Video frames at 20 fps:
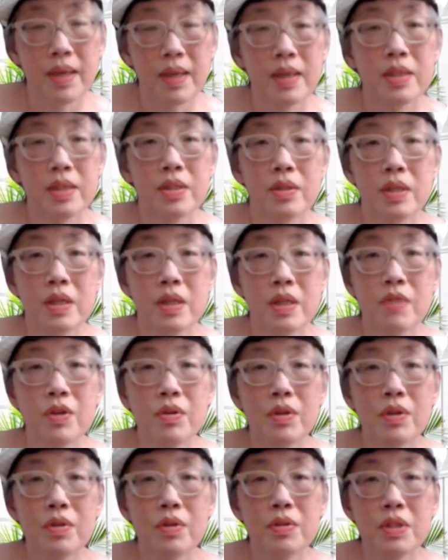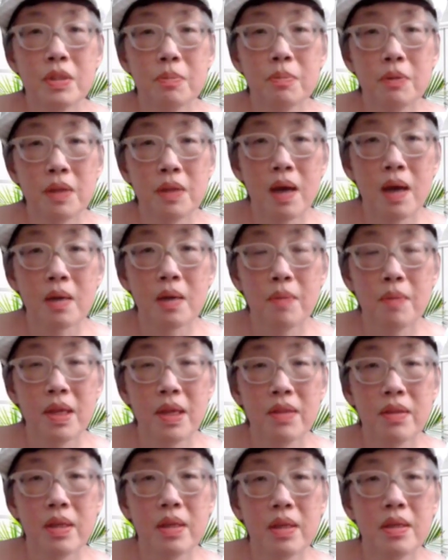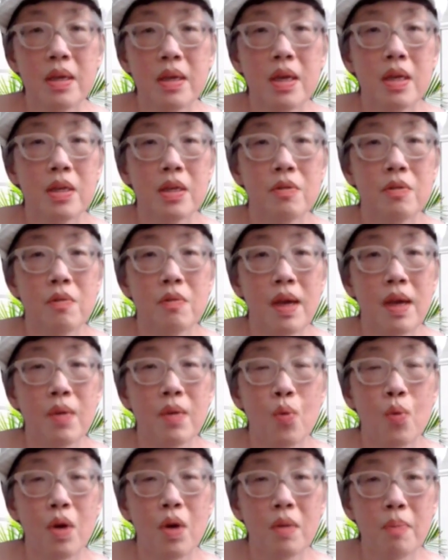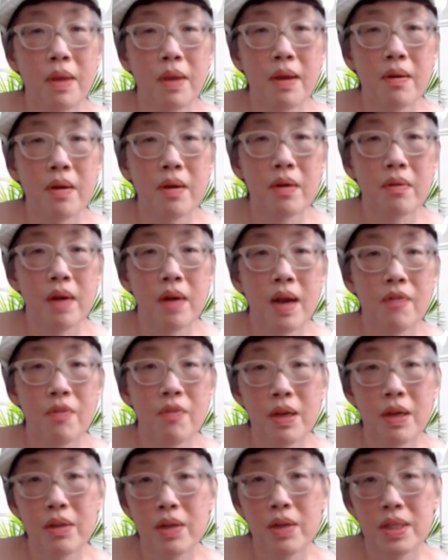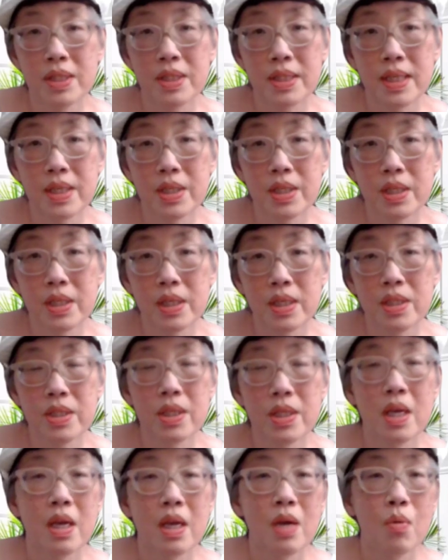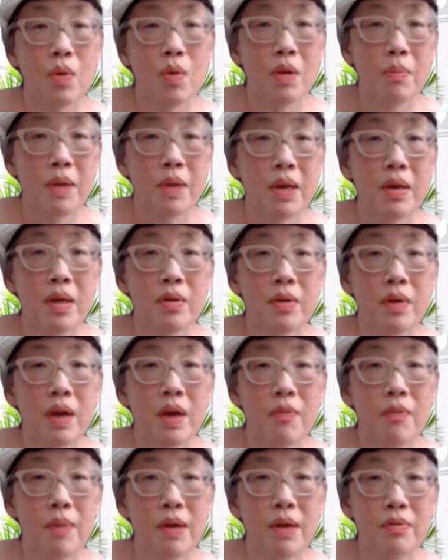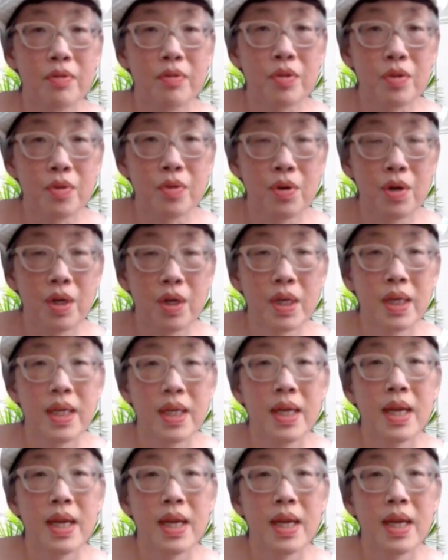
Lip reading: So if you use the block method, you write 1 paragraph about Los Angeles, 1 paragraph about New York,